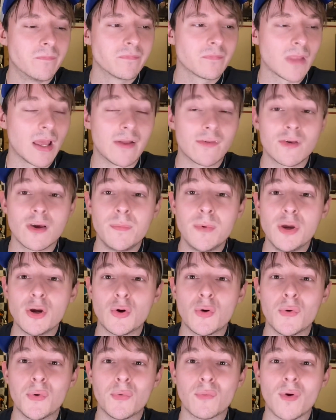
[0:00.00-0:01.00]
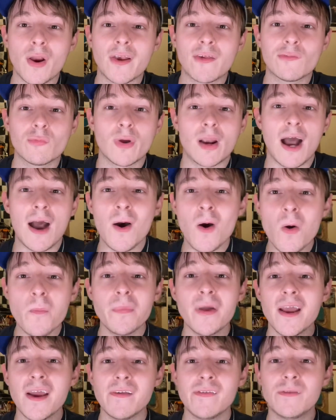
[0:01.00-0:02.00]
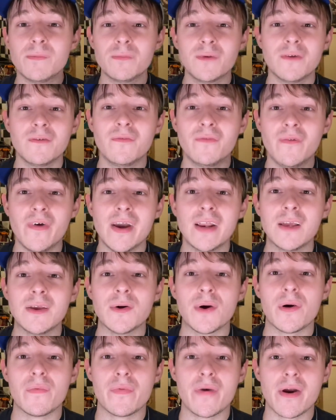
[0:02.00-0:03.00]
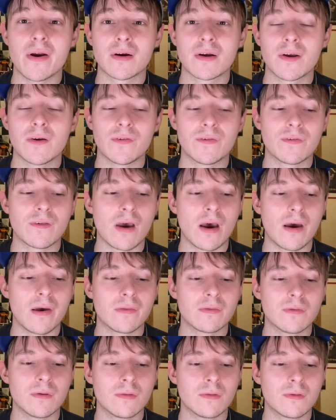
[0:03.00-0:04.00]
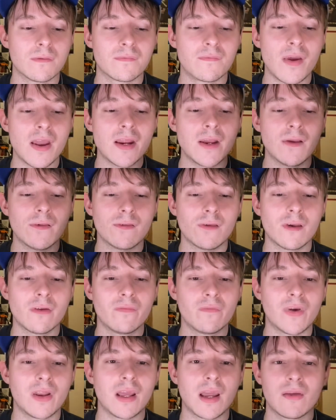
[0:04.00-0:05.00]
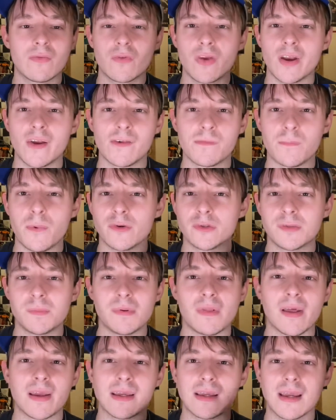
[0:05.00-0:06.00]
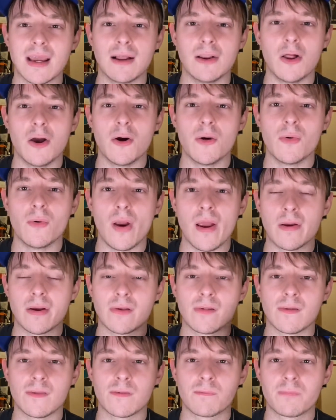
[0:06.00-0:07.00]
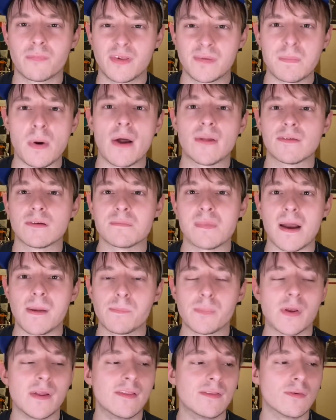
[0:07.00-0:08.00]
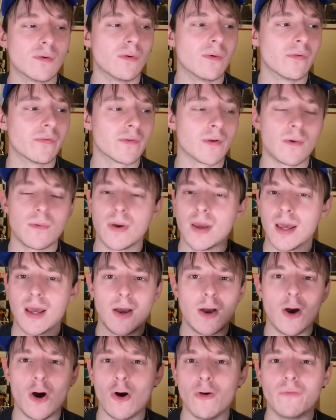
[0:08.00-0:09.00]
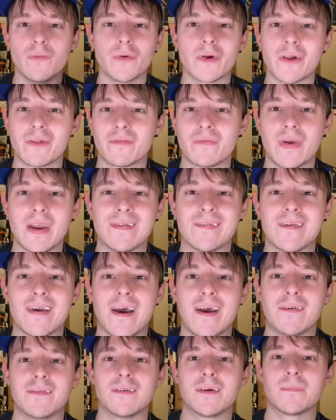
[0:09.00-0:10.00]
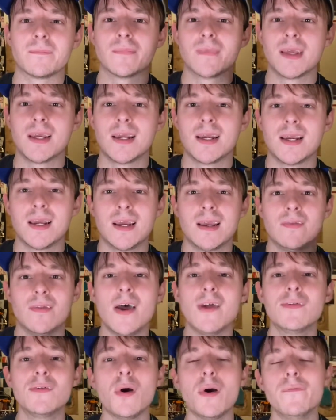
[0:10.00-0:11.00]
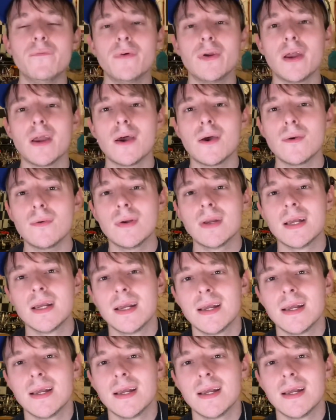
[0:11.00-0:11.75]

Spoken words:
It's going to be a cool race to win. I hope it has some confetti on there because the Vegas confetti, I think, is supposed to be like yellow because it's sponsored by Pennzoil, so hopefully it's fantastic. That's all for now.